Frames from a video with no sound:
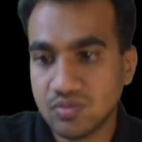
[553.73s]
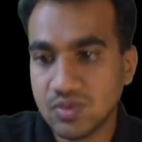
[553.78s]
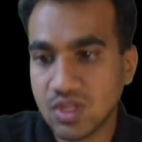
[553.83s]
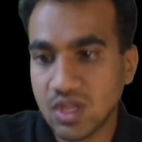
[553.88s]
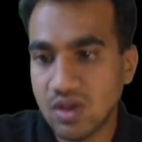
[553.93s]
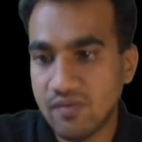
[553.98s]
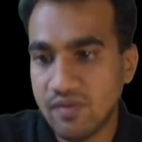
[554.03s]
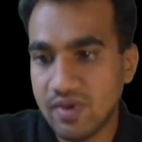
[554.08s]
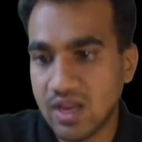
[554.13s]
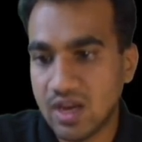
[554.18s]

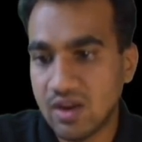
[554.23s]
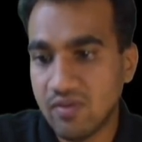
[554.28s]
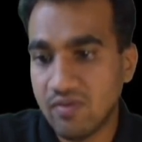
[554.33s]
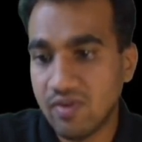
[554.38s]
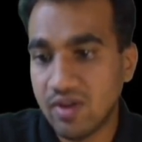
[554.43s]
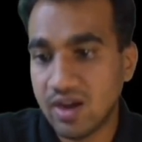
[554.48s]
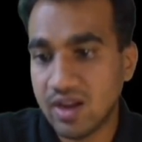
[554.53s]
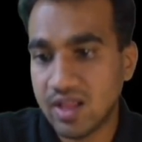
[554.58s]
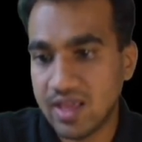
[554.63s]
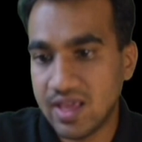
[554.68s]

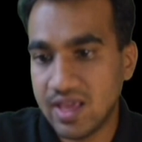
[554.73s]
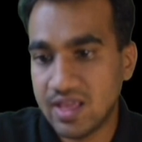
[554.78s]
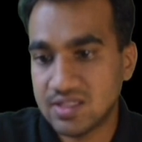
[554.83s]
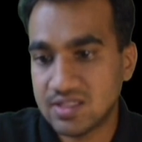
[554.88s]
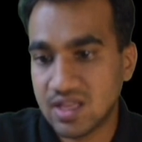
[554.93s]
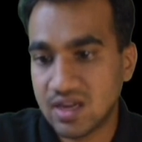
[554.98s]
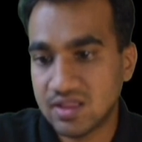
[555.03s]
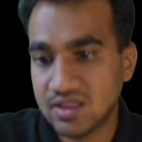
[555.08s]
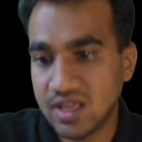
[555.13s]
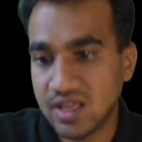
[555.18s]
Wherever a's
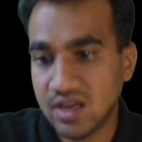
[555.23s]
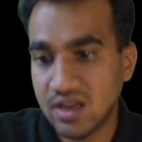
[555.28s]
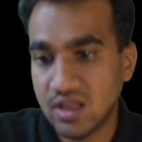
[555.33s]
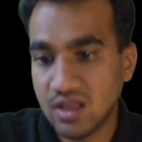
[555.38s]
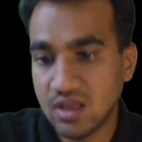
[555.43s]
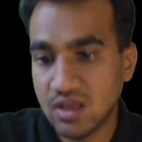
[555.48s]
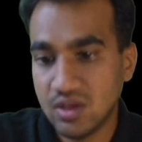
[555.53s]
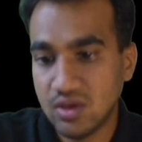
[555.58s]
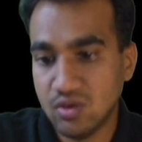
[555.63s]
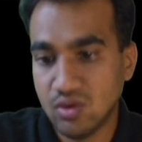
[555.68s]
are there,
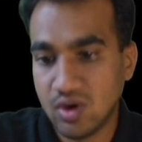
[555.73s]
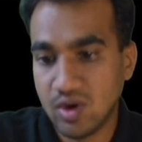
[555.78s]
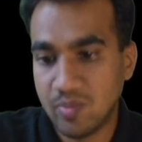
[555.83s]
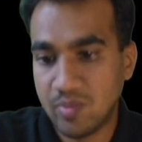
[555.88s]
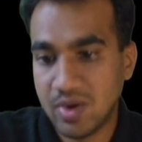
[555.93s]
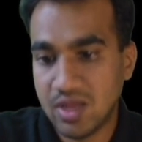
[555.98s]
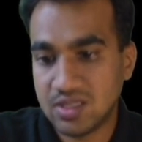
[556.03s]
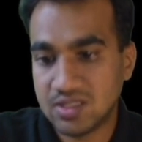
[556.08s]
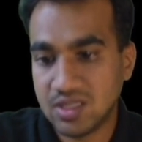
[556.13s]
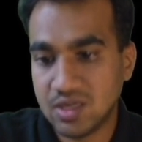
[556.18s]
you
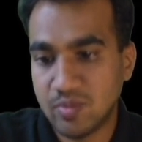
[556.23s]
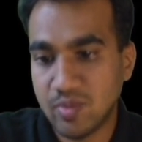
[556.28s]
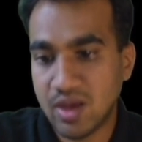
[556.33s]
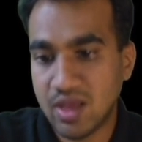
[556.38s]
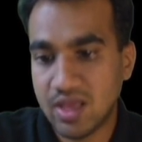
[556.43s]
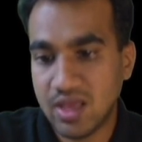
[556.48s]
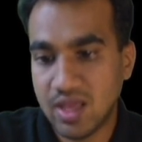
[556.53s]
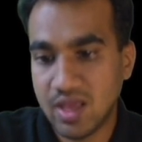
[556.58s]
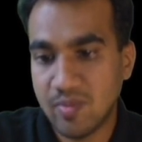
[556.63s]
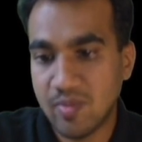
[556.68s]
replace it
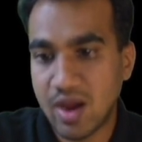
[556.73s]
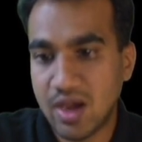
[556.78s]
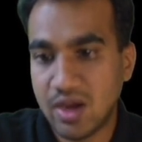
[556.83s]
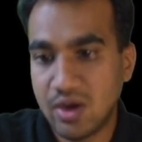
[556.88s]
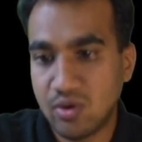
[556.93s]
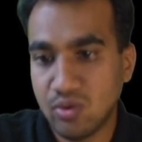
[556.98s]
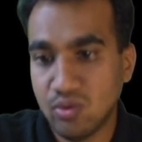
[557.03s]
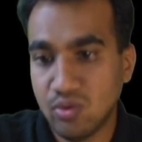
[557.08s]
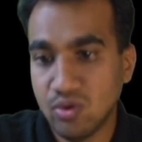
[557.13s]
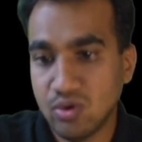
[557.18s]
by a by
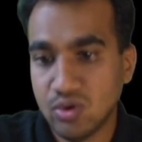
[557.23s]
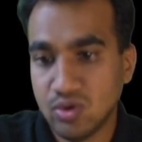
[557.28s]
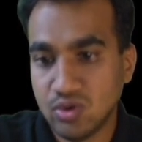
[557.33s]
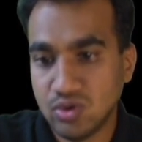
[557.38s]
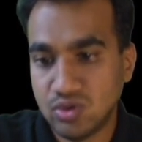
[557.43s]
2,